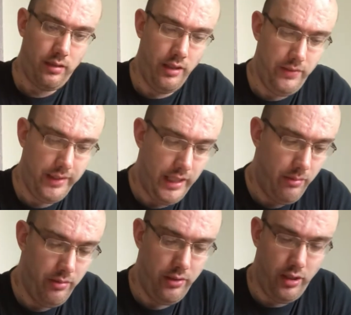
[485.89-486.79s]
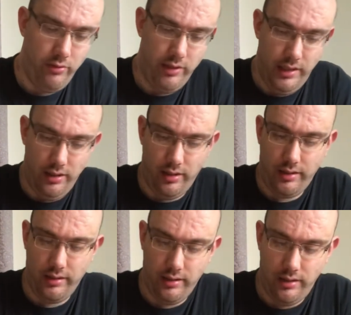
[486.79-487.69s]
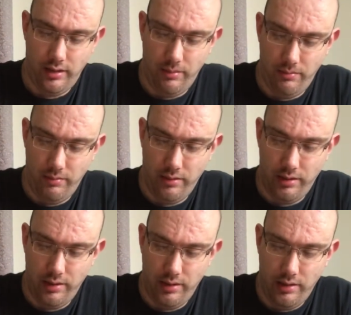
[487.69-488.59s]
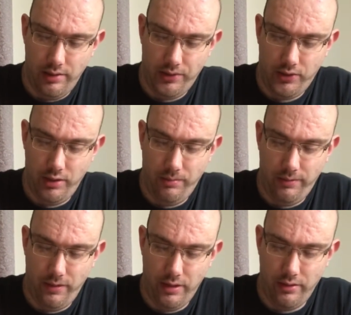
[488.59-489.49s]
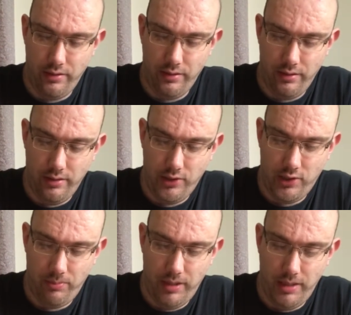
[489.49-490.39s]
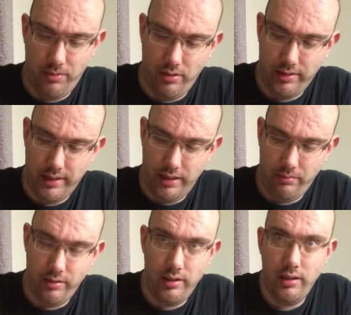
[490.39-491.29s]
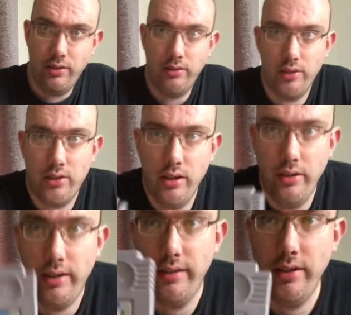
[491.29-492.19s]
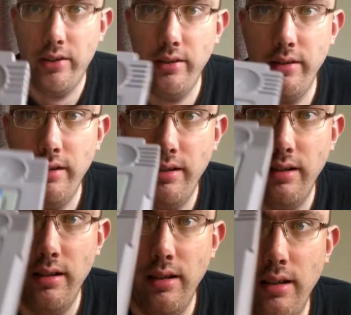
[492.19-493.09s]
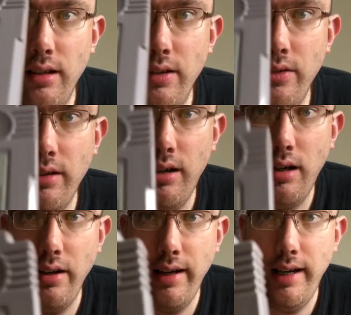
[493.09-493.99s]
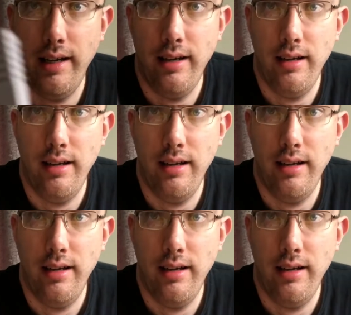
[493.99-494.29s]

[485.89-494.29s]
Another game that I really like. Super fun speedboat game. Just show you the condition of the car there.